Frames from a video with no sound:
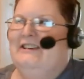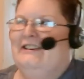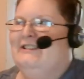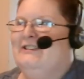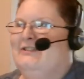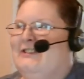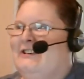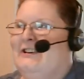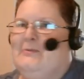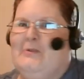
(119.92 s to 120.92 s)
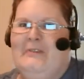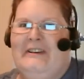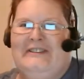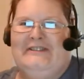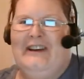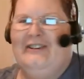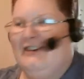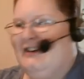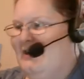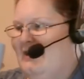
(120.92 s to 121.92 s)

He's a quick couple minute shower.